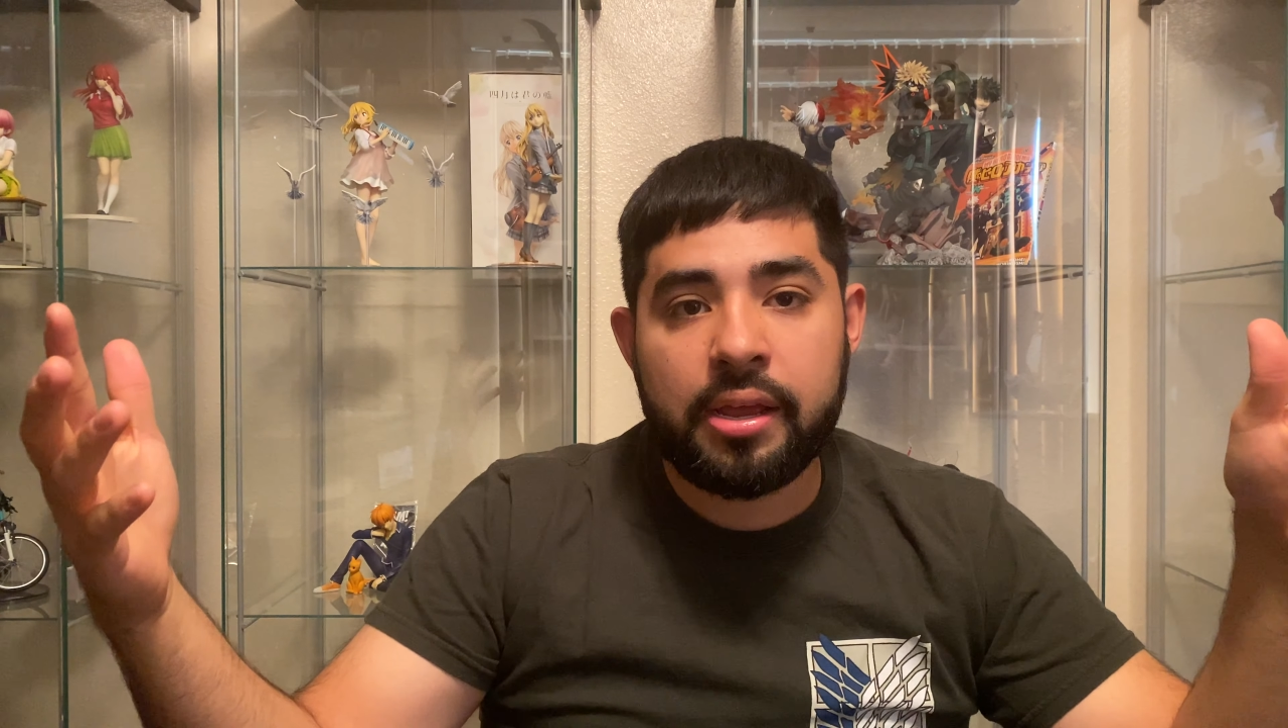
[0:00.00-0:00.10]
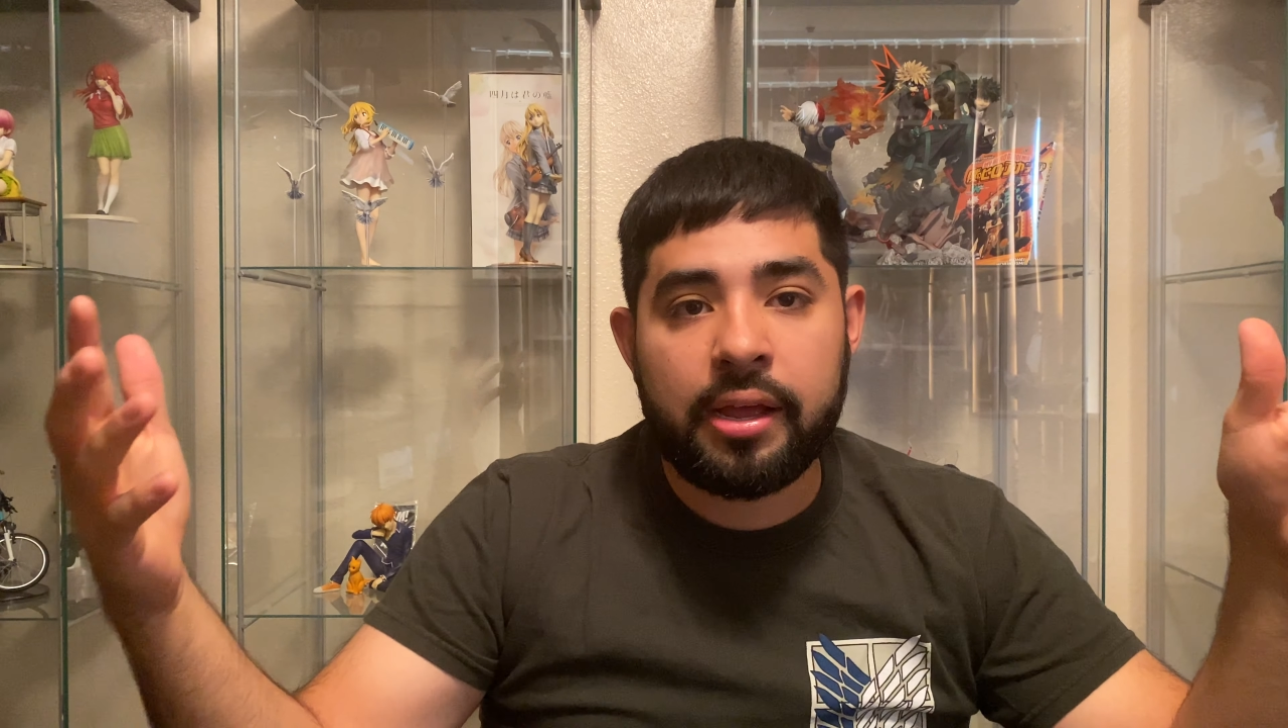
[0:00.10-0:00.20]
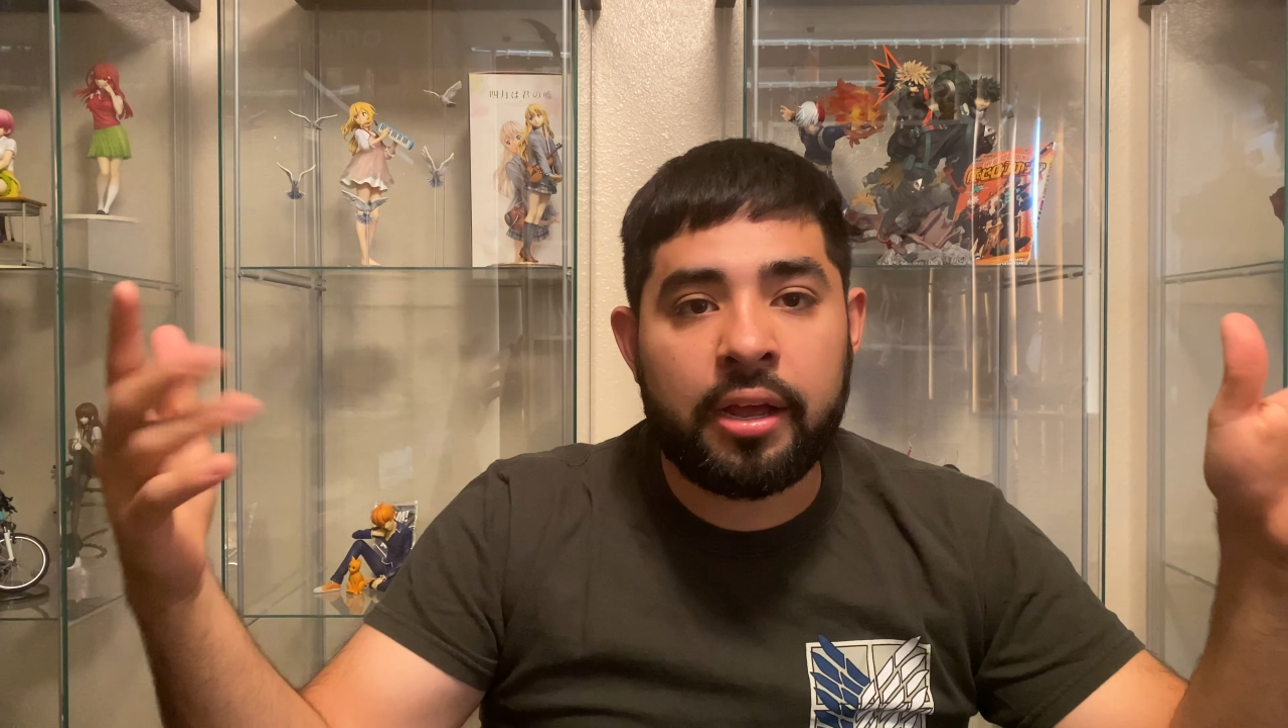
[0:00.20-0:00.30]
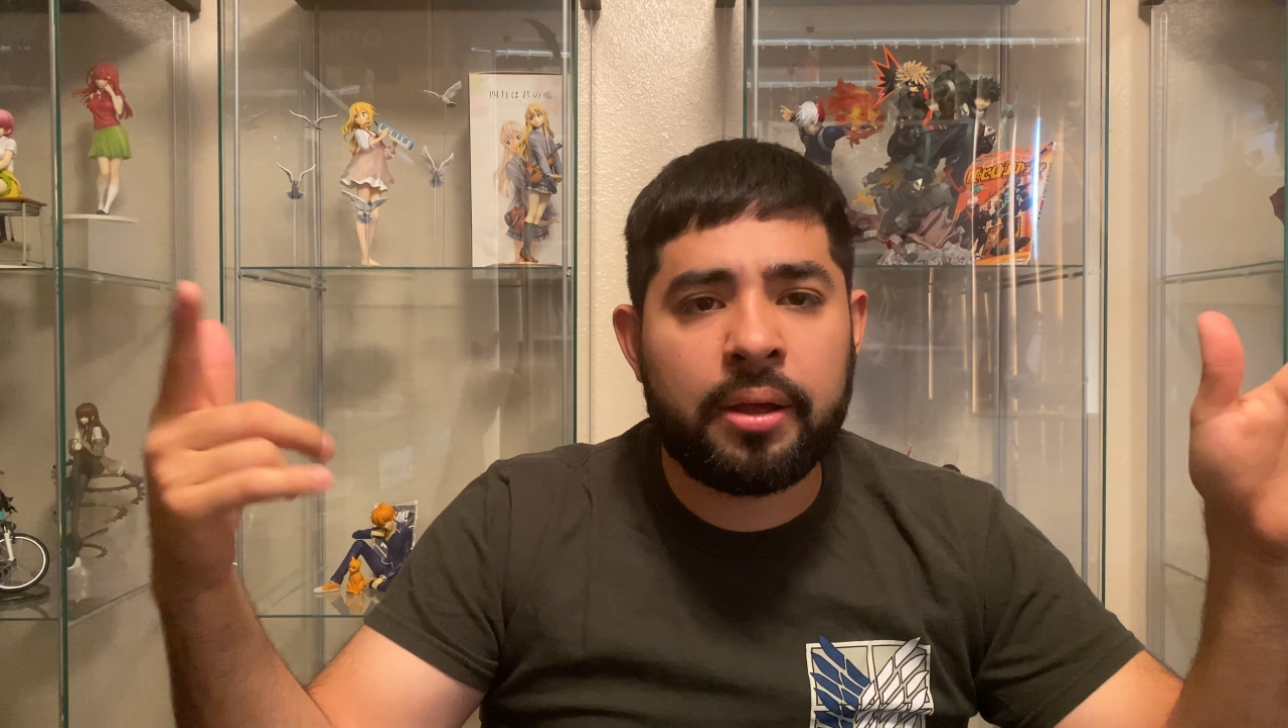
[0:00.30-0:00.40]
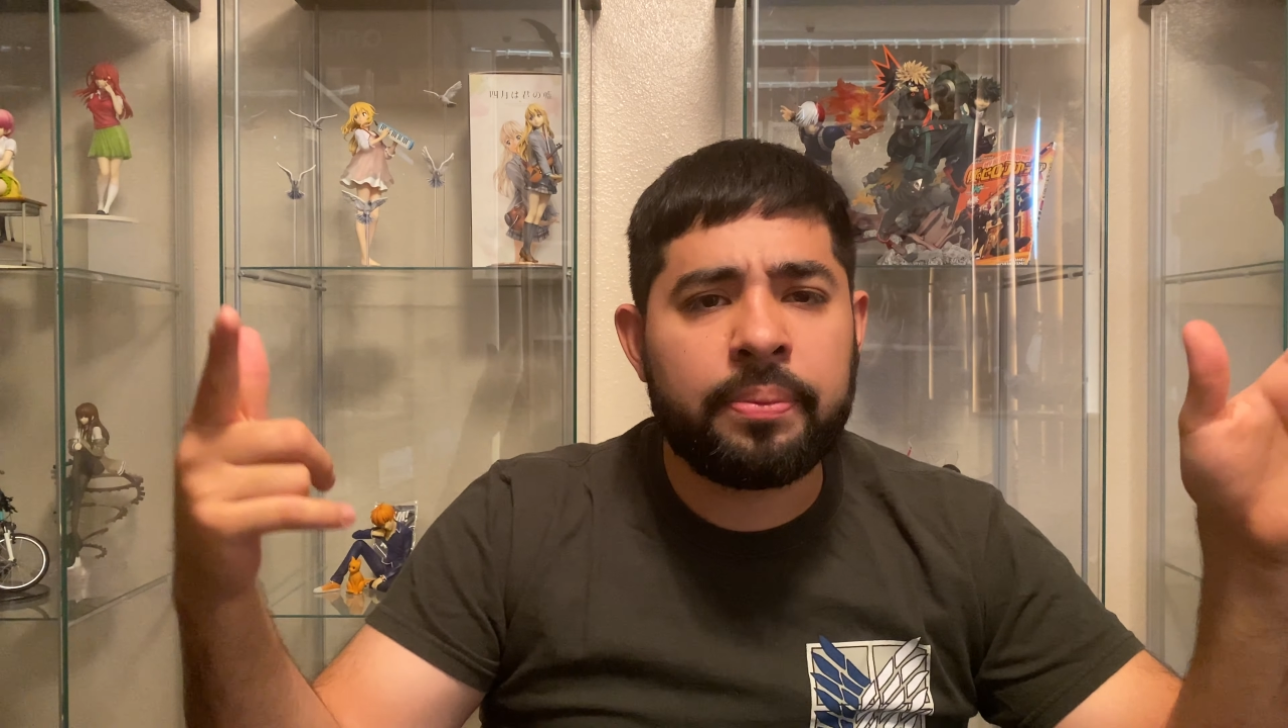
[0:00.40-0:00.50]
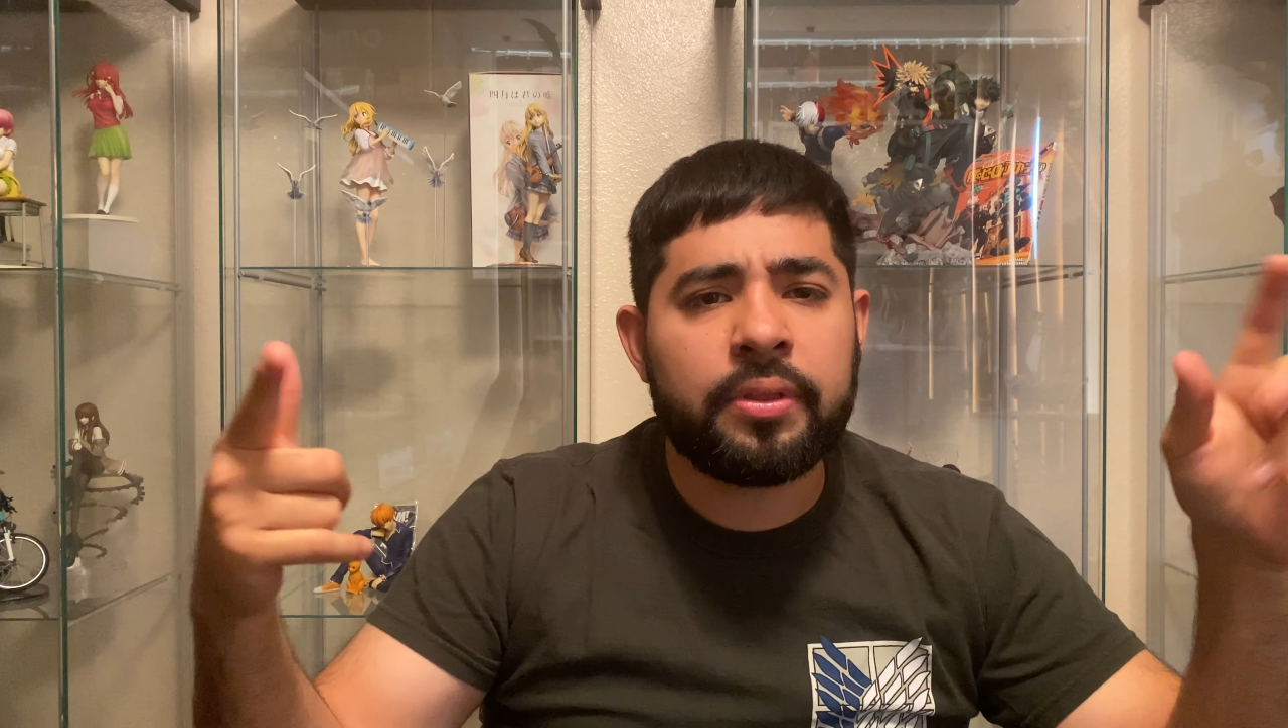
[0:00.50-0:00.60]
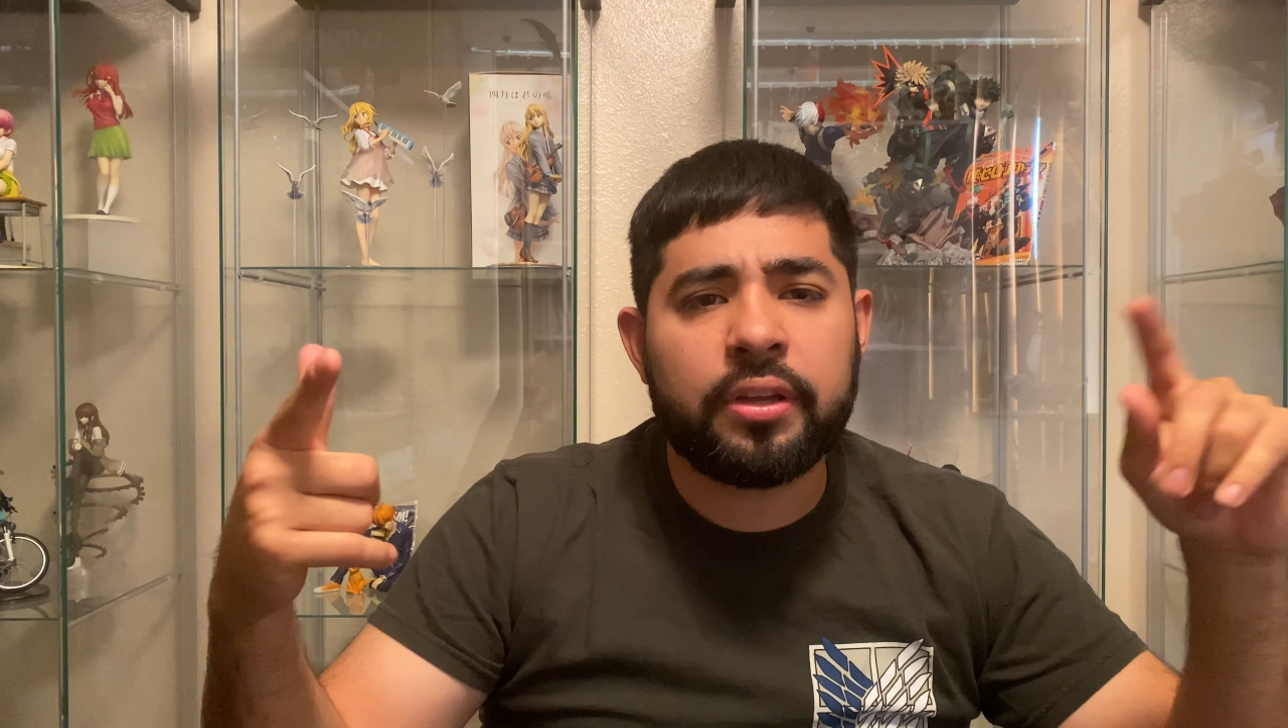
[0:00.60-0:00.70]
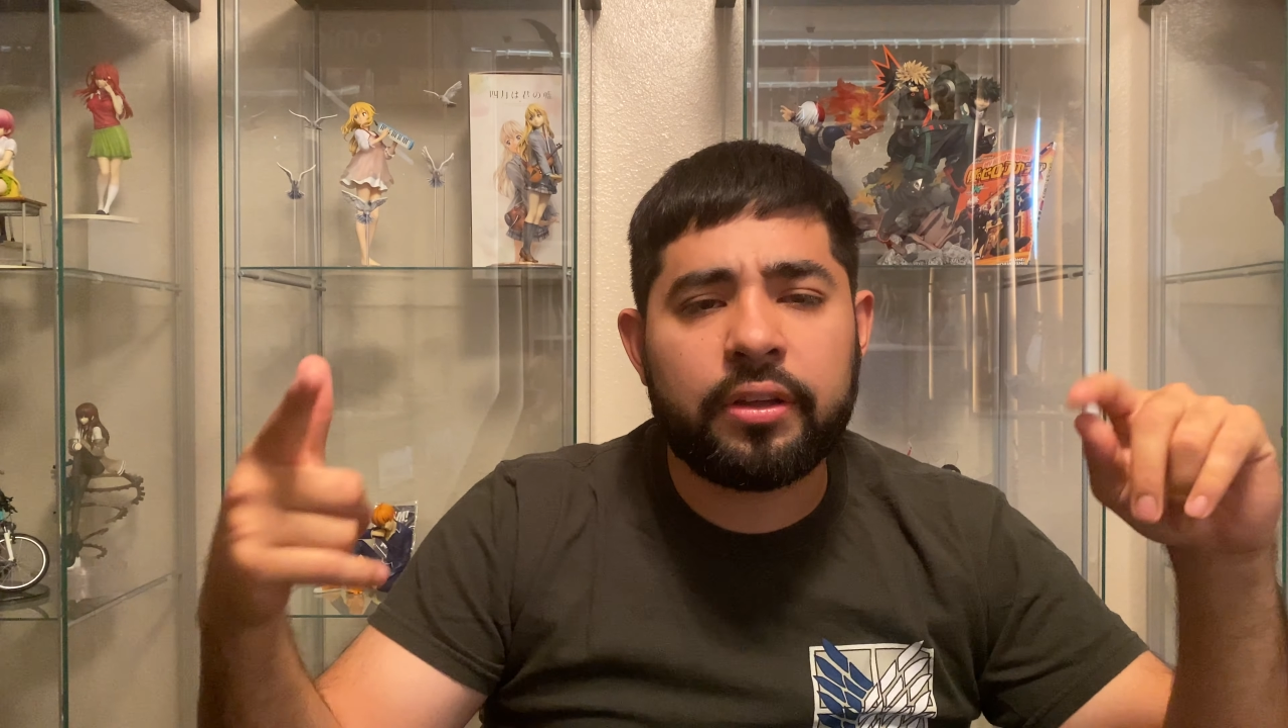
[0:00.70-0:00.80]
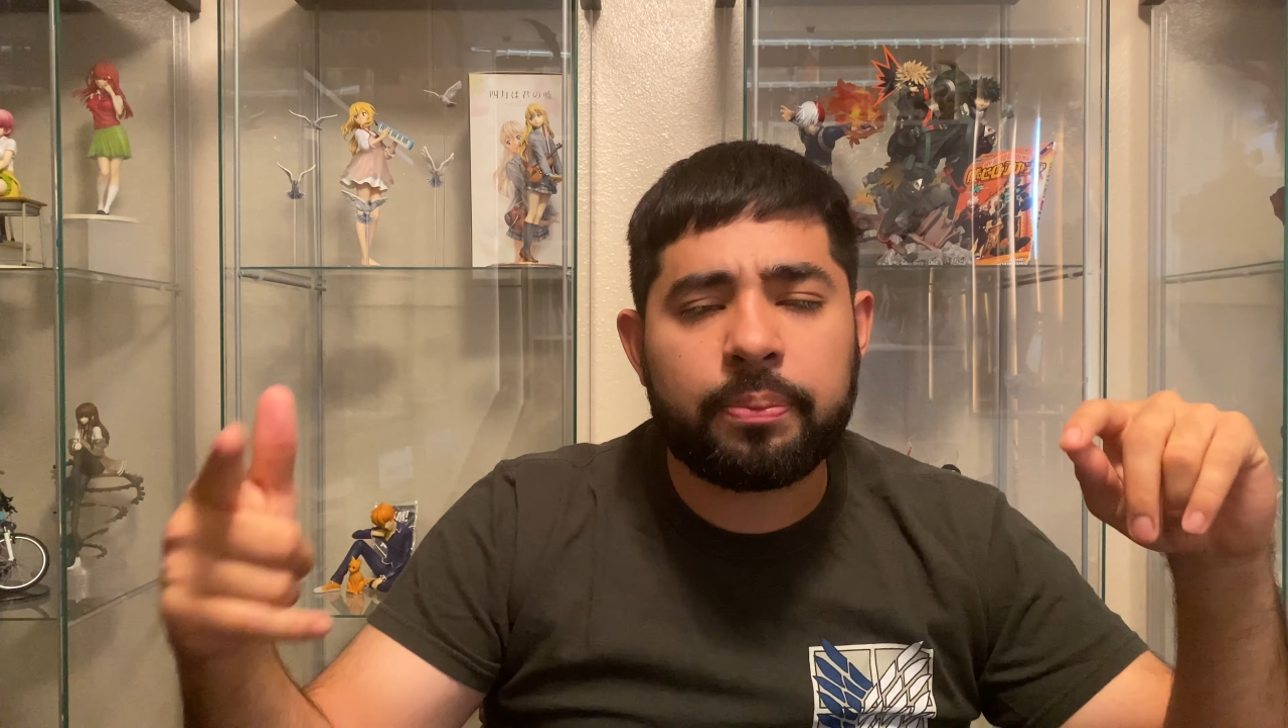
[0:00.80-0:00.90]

Um, the